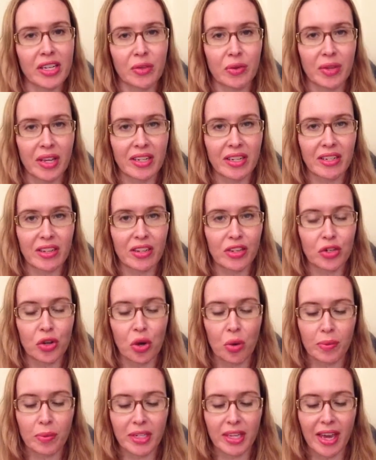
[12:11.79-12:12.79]
going into the
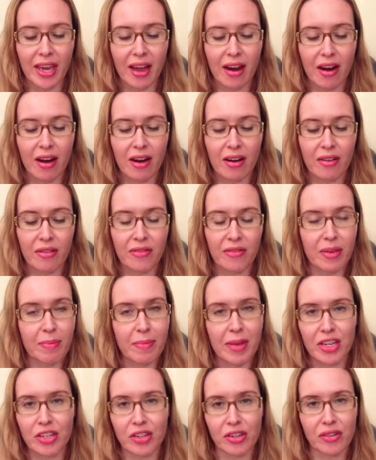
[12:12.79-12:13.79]
shop to get her feet
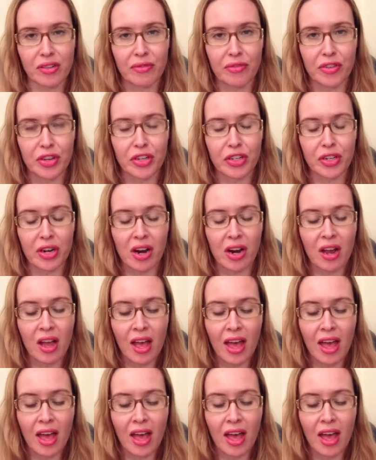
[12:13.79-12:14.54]
measured in future.